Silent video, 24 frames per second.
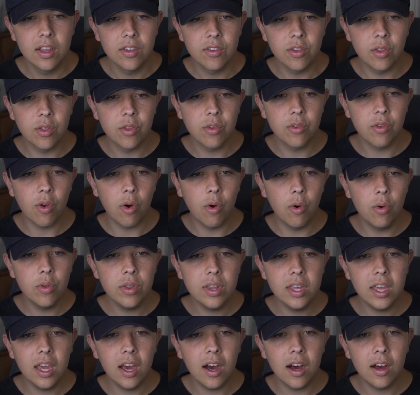So there's
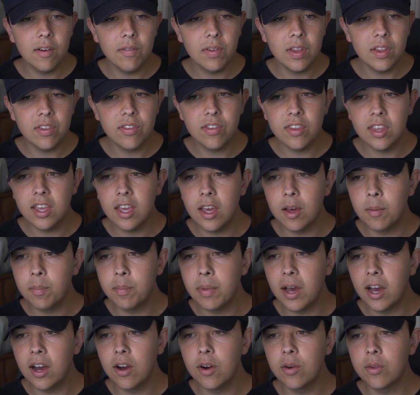only obviously
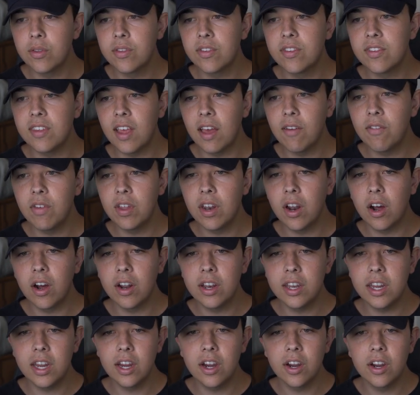about 7
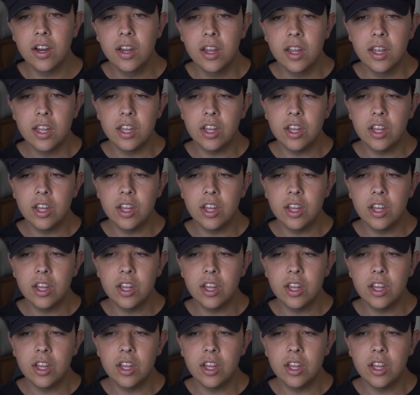on here.